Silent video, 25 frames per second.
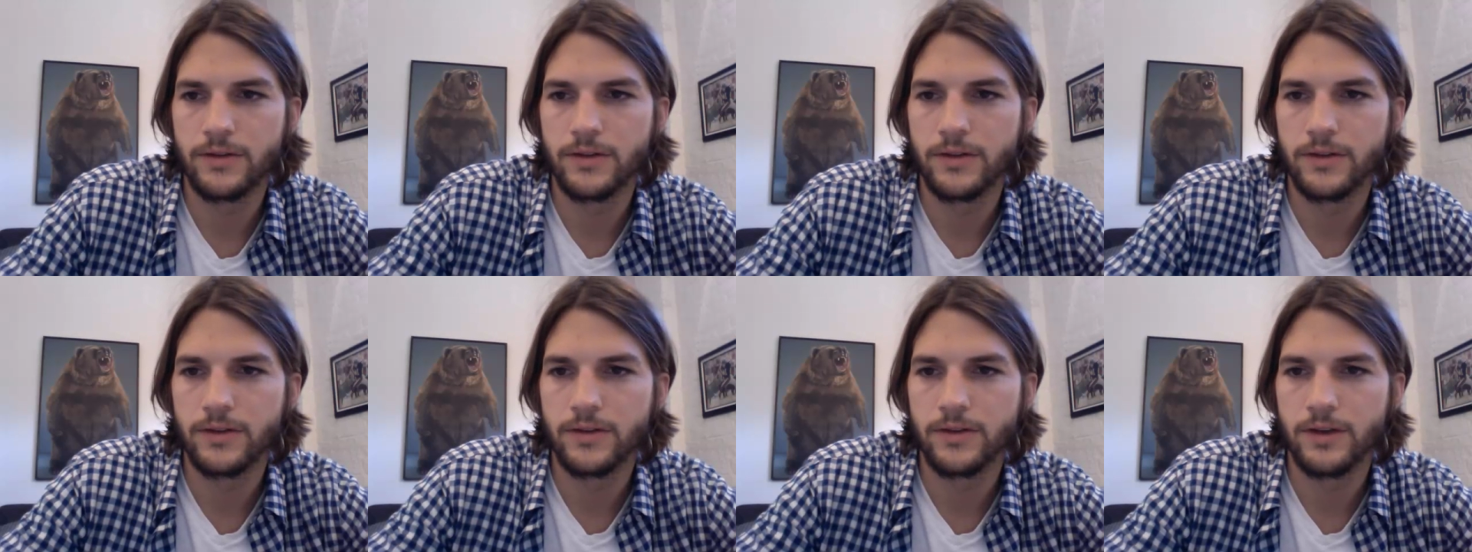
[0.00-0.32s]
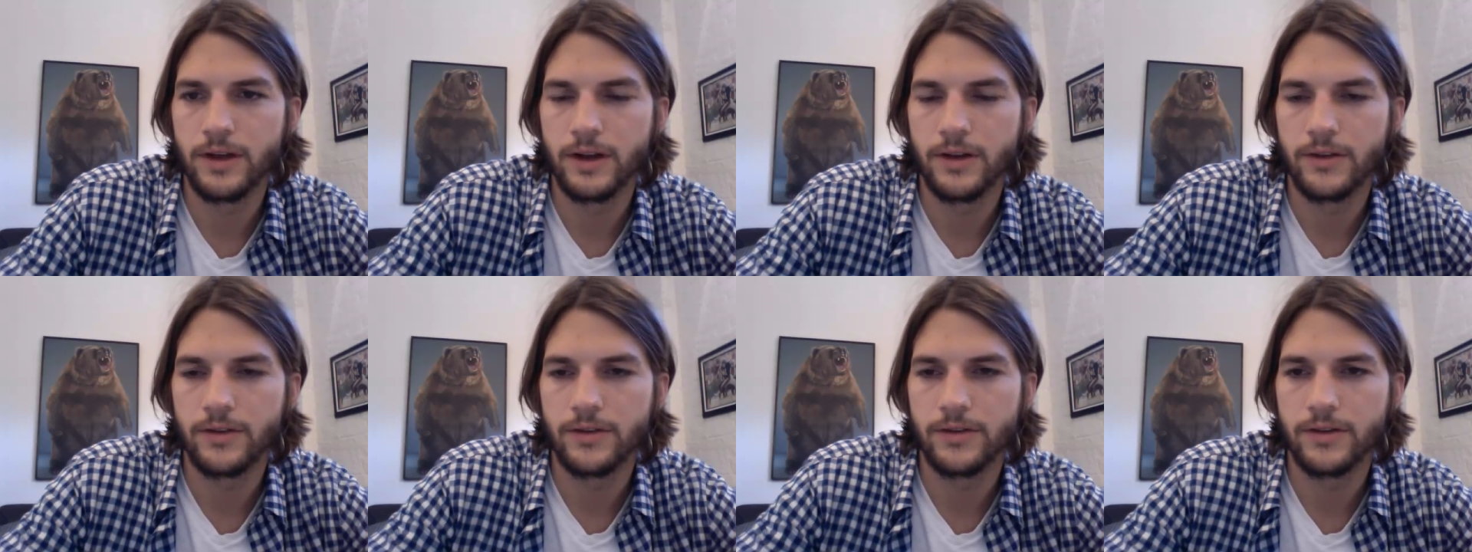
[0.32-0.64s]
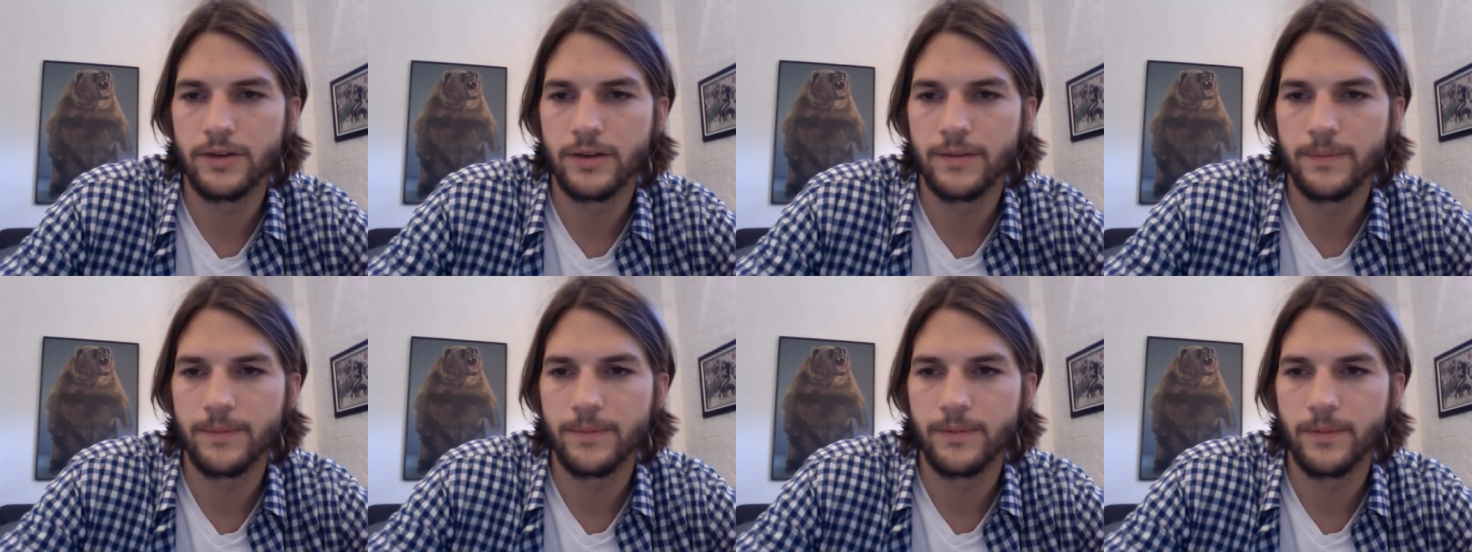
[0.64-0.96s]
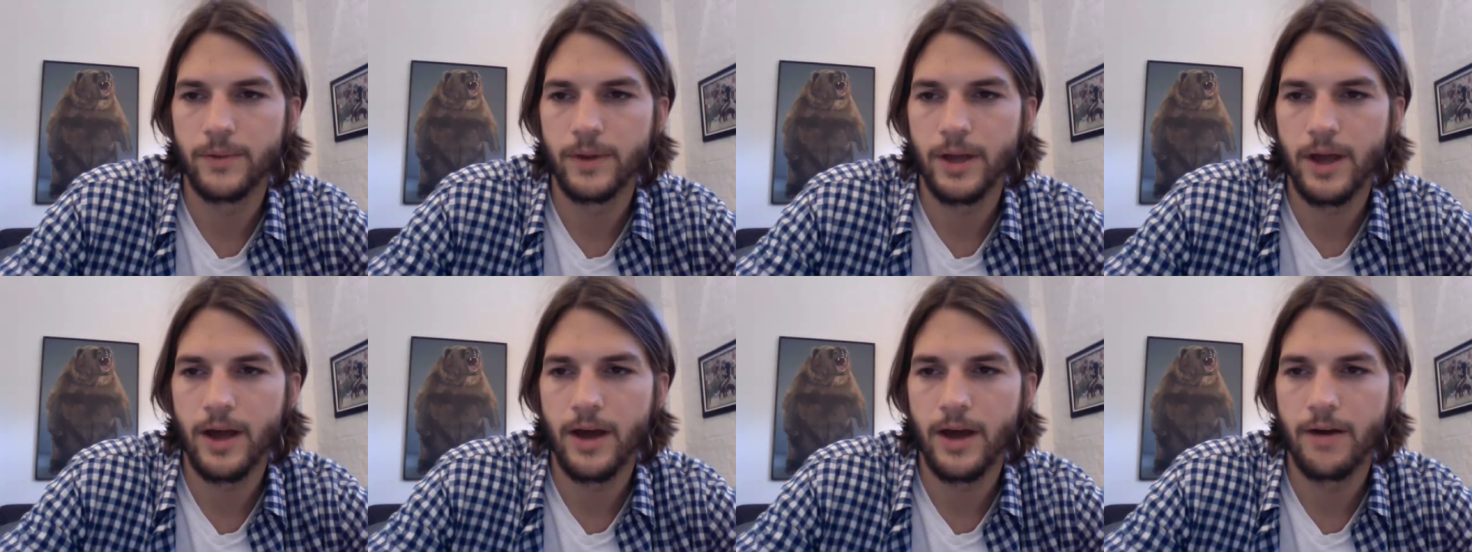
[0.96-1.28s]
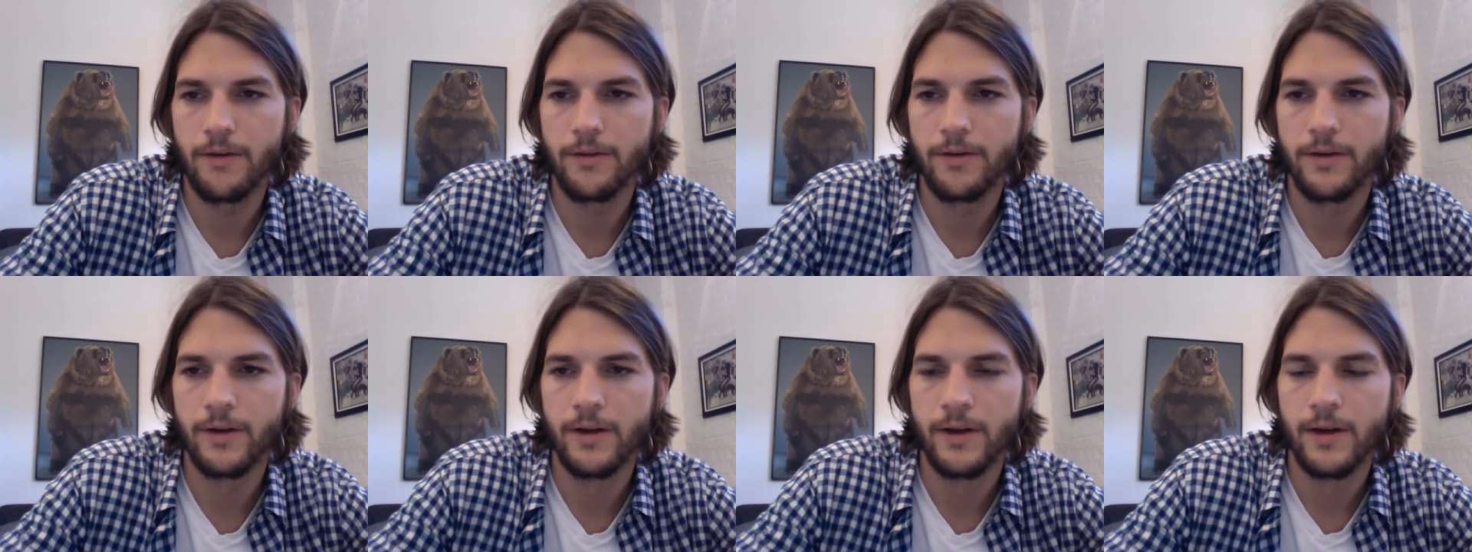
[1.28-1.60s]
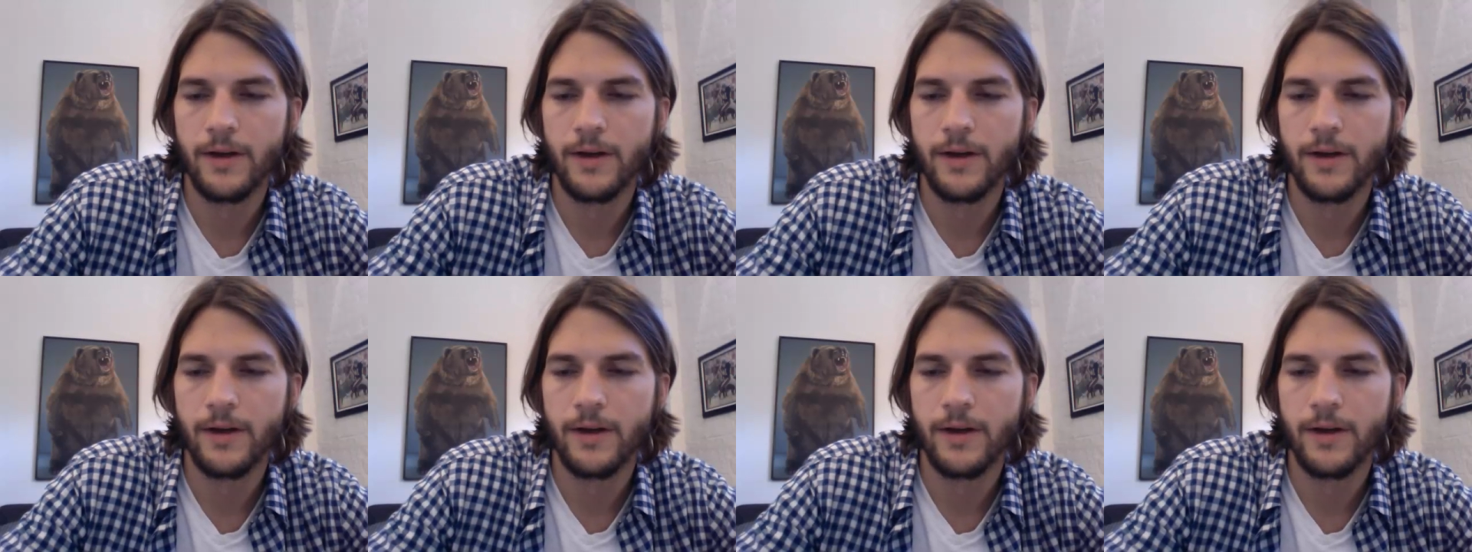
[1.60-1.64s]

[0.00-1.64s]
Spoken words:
the channels that we have,